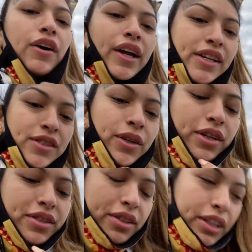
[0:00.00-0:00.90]
okay, so
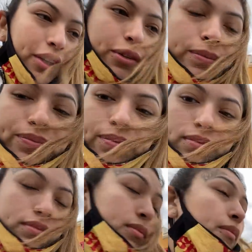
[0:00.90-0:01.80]
here's the deal.
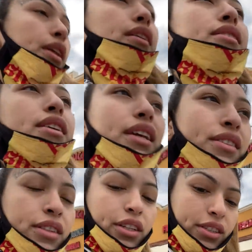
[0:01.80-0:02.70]

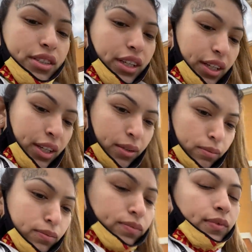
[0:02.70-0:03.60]
Today's Thursday,
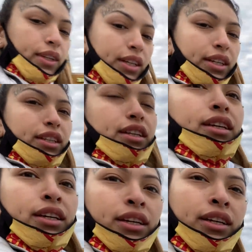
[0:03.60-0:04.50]

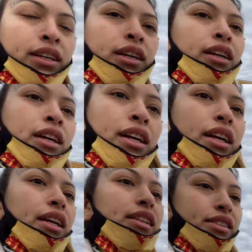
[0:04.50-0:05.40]
and
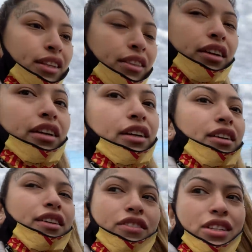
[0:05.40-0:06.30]
it is the
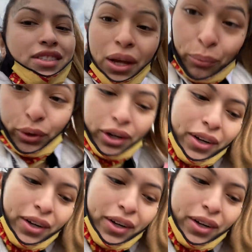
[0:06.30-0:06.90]
3rd of December,